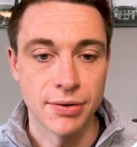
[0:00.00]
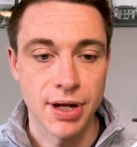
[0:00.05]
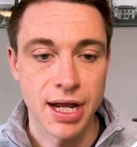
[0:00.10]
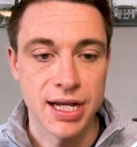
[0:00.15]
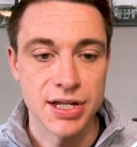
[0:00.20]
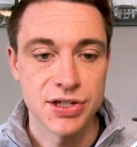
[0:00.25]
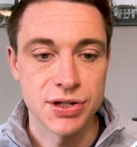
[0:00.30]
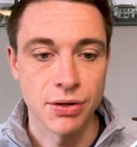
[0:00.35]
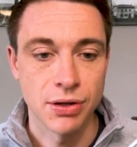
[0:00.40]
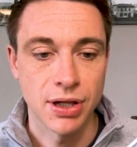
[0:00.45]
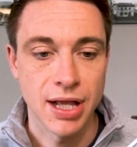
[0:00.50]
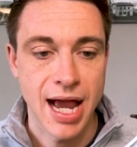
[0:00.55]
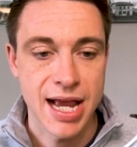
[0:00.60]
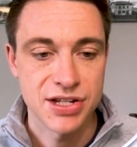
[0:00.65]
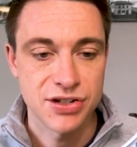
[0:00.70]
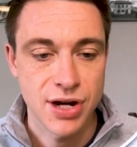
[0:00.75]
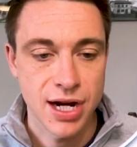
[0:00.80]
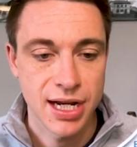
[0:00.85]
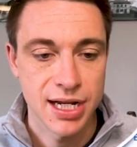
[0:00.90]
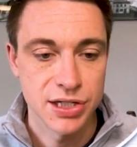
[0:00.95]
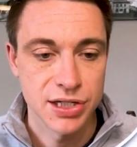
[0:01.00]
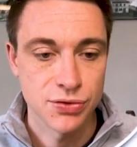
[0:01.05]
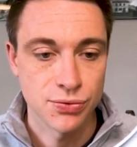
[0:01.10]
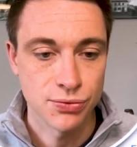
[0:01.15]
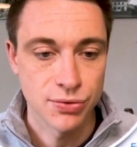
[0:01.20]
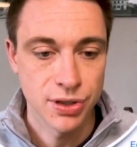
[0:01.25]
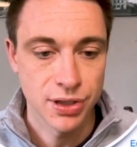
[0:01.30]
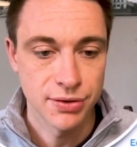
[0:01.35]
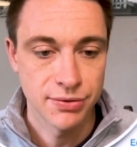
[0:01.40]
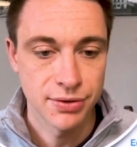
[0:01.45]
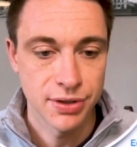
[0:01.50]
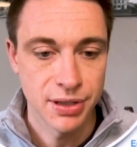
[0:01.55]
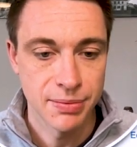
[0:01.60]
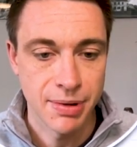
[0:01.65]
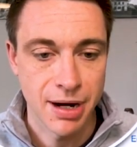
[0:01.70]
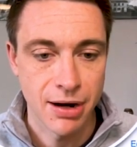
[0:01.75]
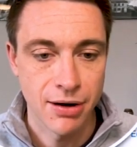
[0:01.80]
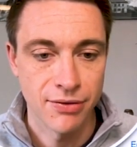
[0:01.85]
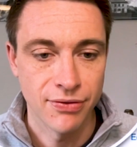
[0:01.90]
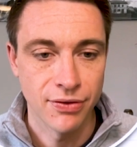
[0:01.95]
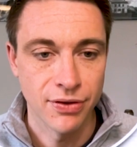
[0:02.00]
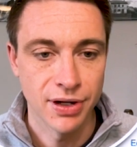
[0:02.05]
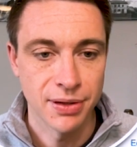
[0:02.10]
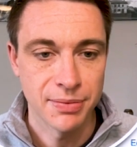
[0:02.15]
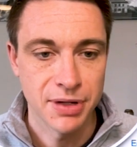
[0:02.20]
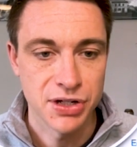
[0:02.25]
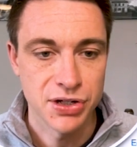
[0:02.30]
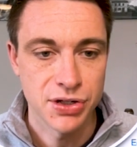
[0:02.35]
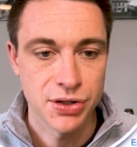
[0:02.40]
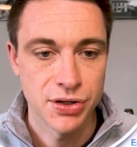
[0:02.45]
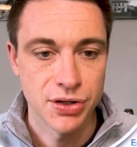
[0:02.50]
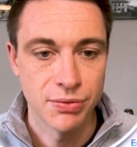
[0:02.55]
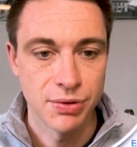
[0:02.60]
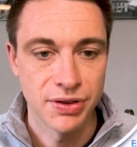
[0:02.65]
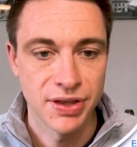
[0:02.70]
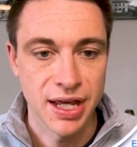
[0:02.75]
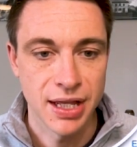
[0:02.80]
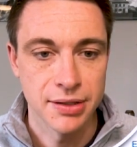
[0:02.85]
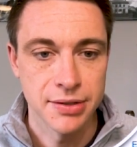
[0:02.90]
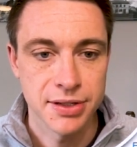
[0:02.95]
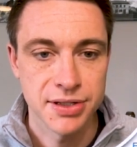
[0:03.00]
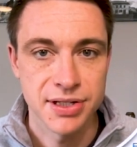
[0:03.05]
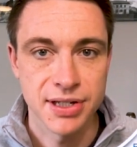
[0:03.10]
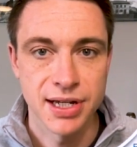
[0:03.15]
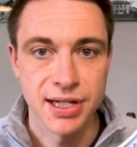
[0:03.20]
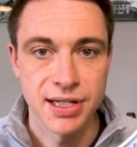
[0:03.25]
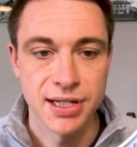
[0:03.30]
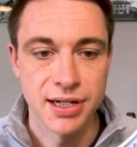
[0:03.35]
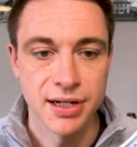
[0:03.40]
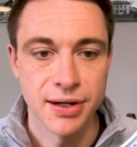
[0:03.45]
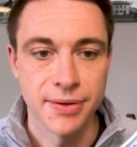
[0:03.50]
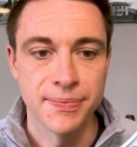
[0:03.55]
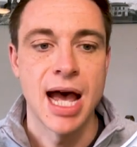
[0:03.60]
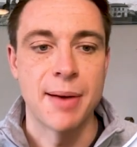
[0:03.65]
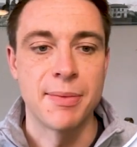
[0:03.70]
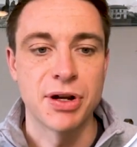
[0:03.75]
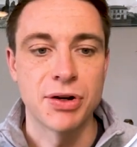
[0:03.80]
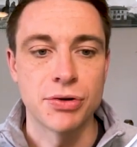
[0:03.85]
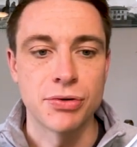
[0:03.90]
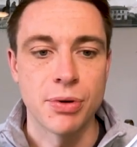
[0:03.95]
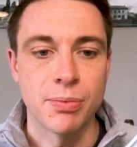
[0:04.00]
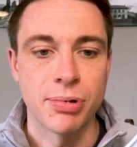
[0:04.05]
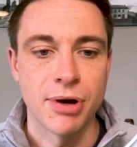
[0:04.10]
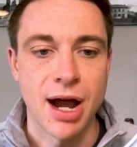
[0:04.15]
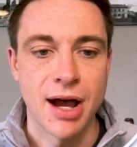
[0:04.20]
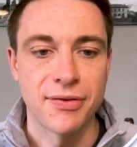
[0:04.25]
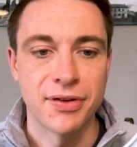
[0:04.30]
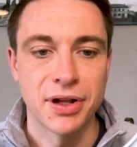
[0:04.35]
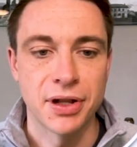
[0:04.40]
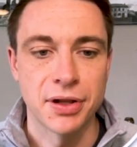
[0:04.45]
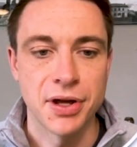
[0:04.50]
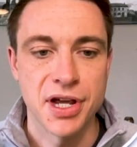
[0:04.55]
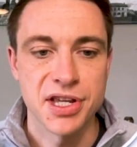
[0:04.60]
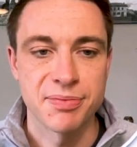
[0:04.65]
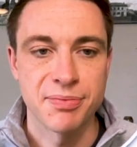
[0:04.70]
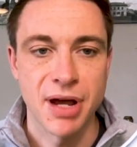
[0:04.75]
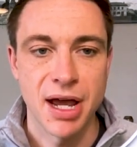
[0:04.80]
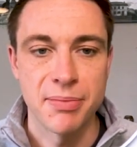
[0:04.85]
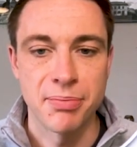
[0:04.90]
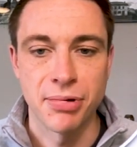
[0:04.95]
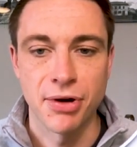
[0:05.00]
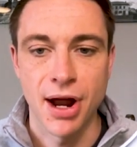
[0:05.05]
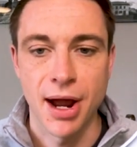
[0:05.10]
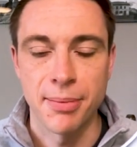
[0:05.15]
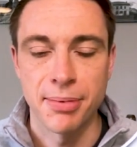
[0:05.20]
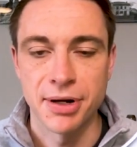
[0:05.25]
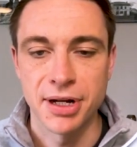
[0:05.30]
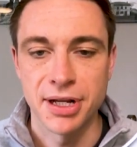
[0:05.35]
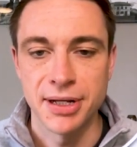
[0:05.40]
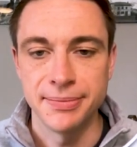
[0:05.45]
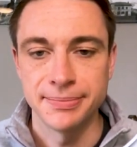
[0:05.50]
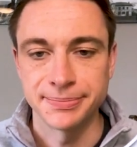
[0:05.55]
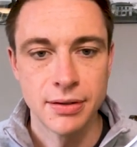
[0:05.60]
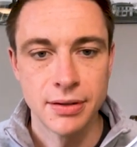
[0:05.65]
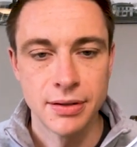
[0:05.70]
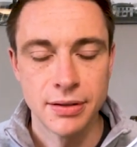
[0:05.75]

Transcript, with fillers: Okay, so class tracking is really, really powerful, and I'm gonna show you what that looks like here. I'm gonna go to a profit and loss by property,